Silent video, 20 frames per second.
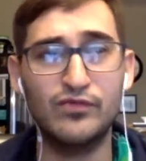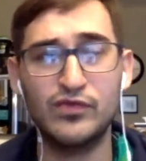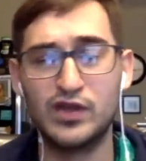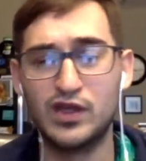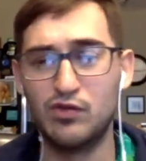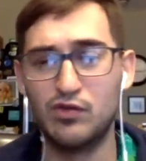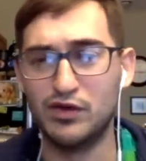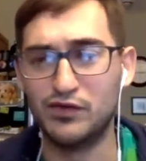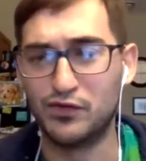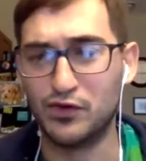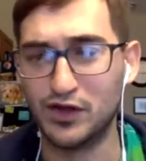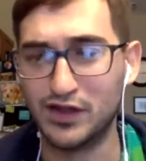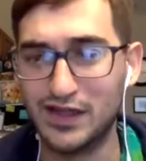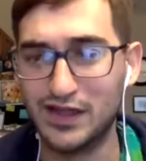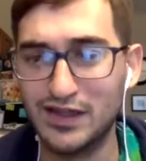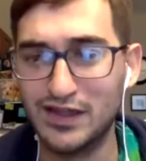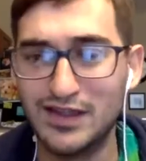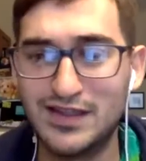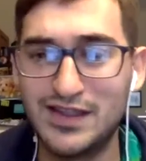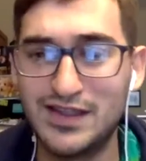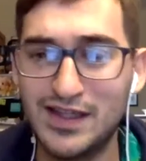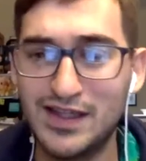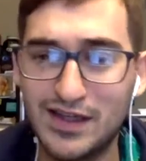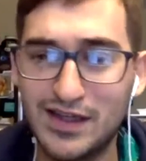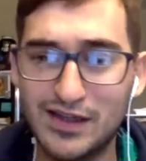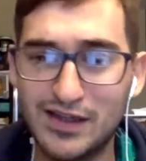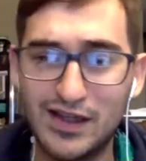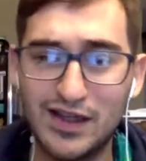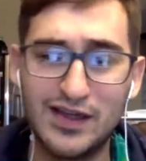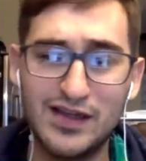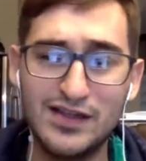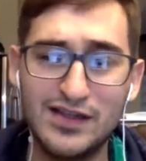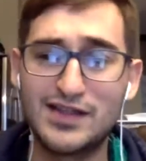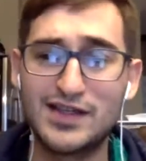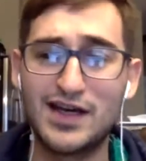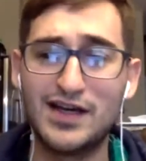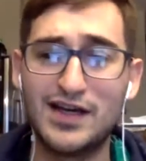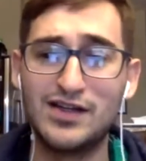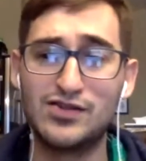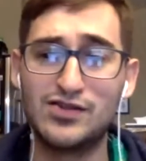He went for a guillotine, and then he
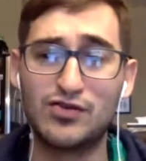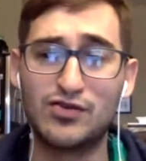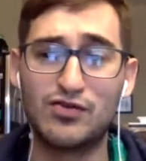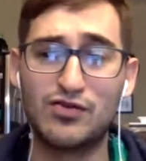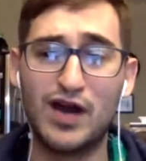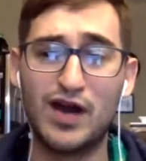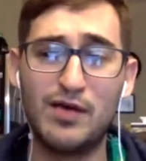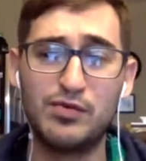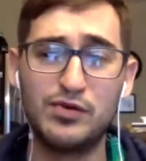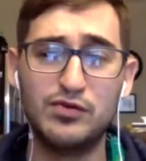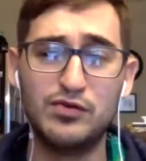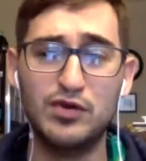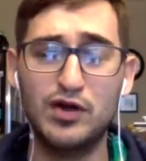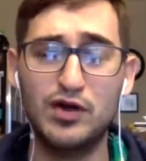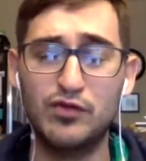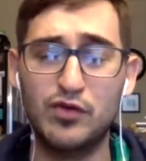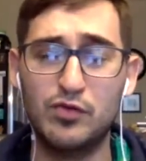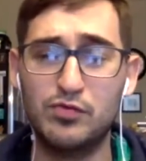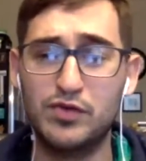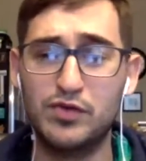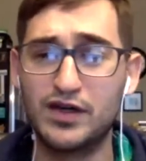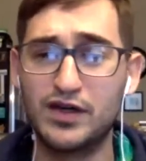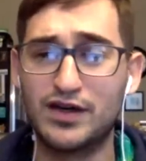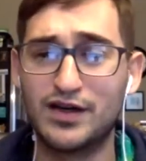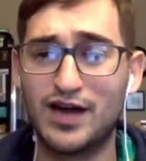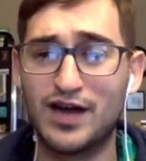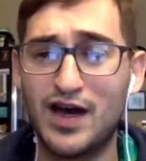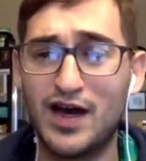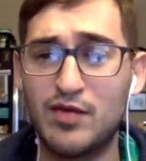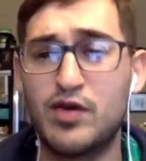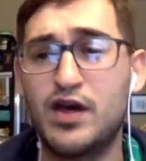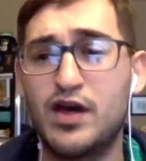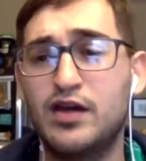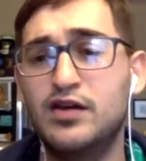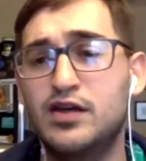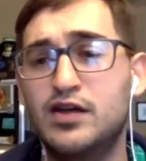decided to grapple with a bigger guy, man.